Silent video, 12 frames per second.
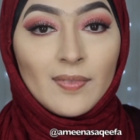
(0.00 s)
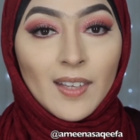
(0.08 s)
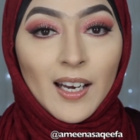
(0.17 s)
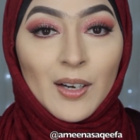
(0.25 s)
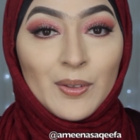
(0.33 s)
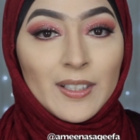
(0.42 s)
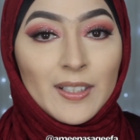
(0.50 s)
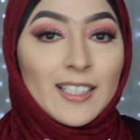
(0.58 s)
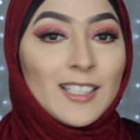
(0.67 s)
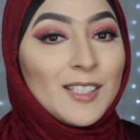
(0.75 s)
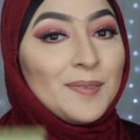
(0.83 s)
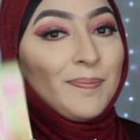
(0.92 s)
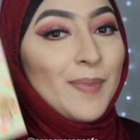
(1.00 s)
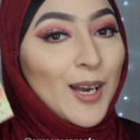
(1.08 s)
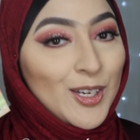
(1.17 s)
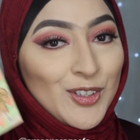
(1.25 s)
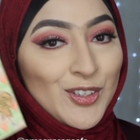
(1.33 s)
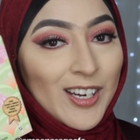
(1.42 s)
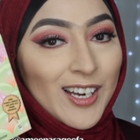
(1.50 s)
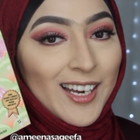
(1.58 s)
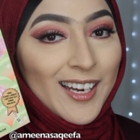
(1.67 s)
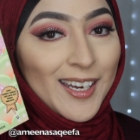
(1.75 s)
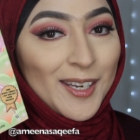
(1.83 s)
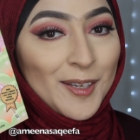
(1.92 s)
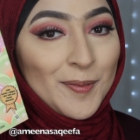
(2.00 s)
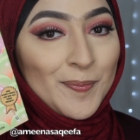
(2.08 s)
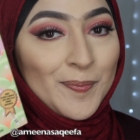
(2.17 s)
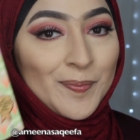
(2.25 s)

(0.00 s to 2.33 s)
Now it's blush time.